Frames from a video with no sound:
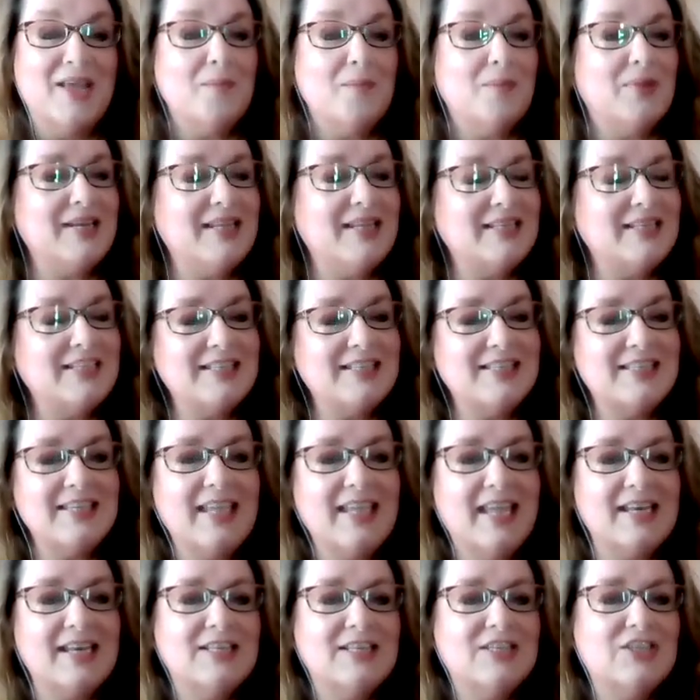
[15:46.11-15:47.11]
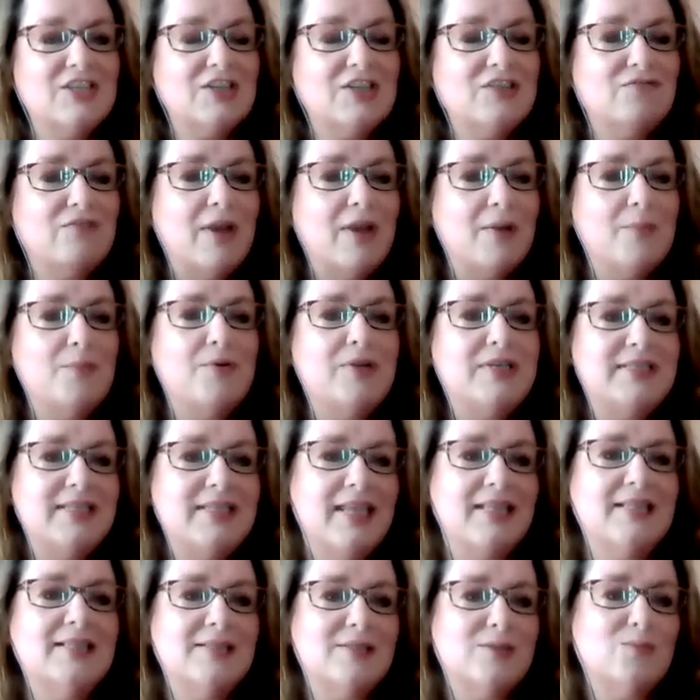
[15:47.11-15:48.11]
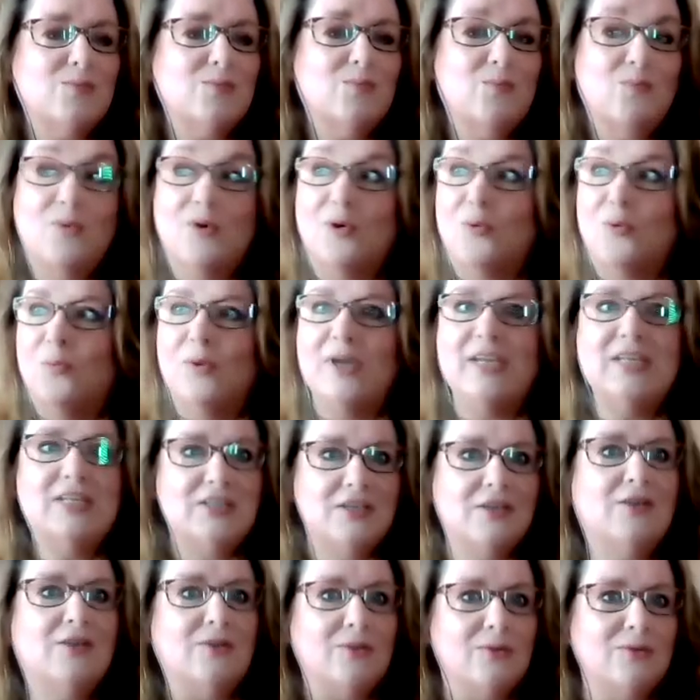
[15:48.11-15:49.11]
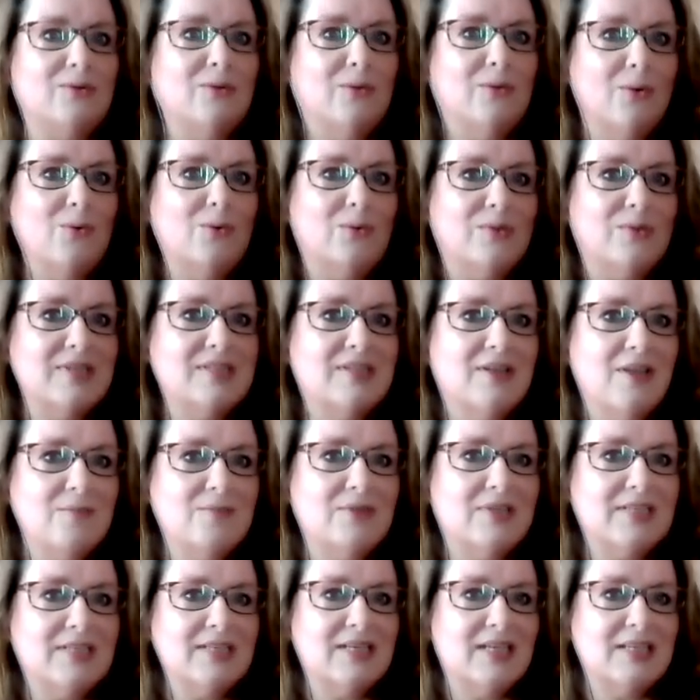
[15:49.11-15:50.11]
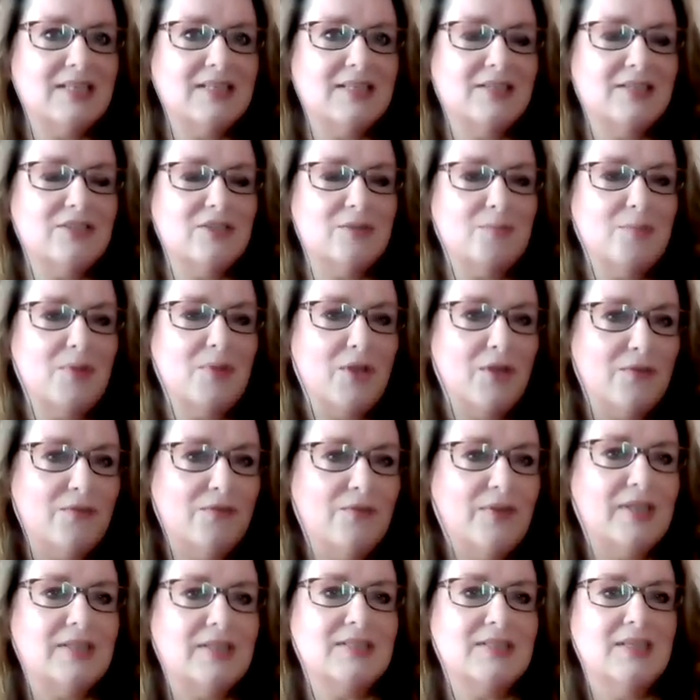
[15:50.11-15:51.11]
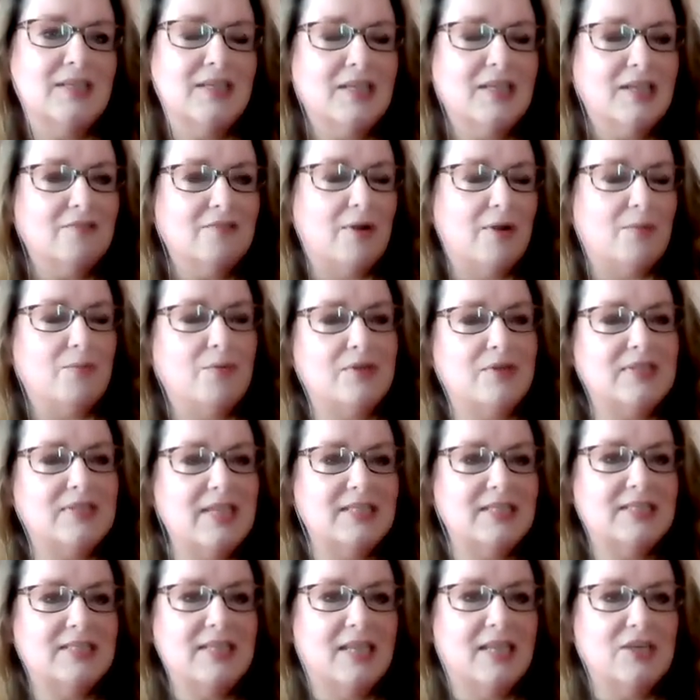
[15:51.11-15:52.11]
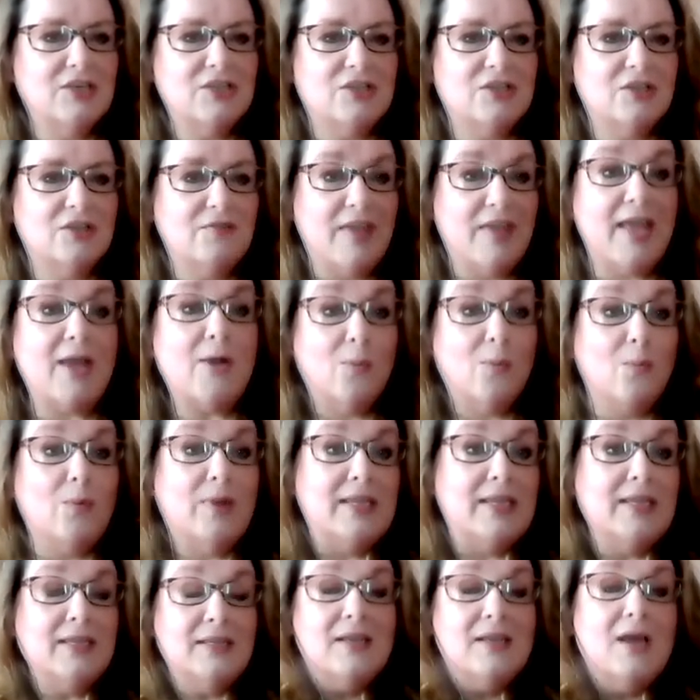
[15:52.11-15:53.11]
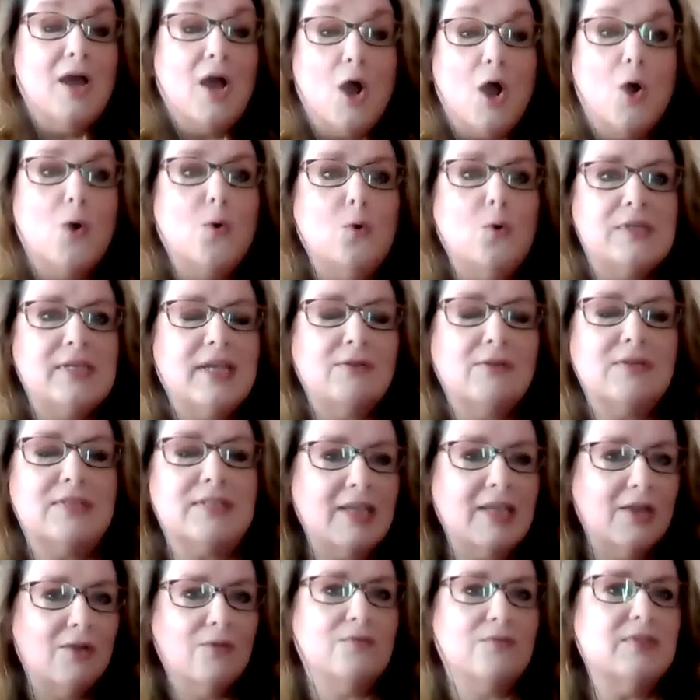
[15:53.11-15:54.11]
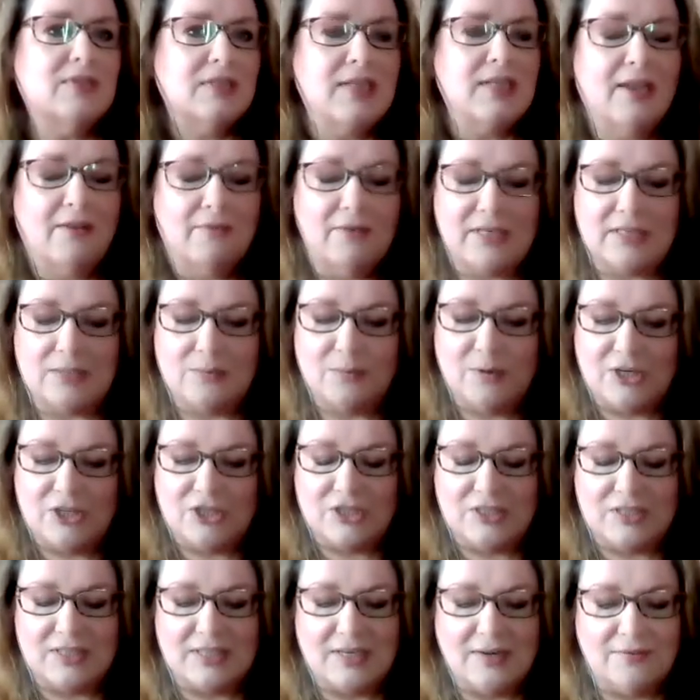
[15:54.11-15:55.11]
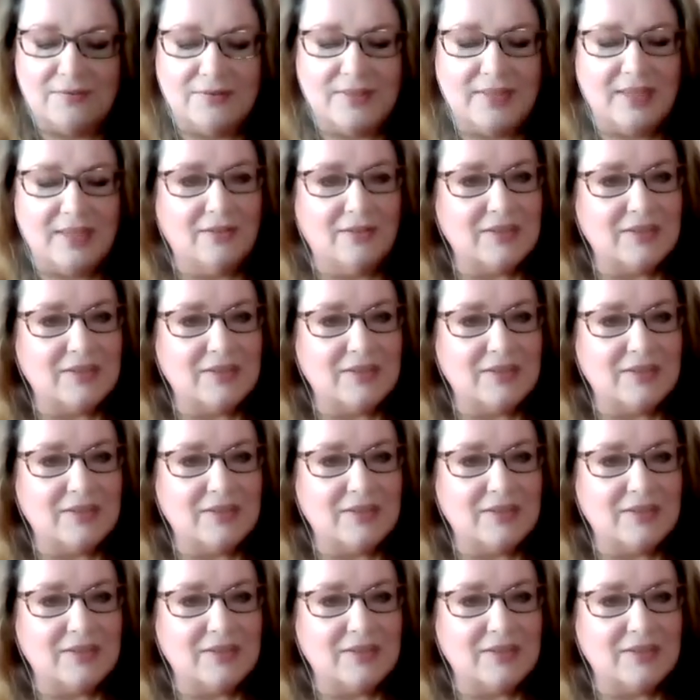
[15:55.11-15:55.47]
But it just represents what we do all the time, doesn't it? It's such a perfect representation of how we hold ourselves and our expressions and everything.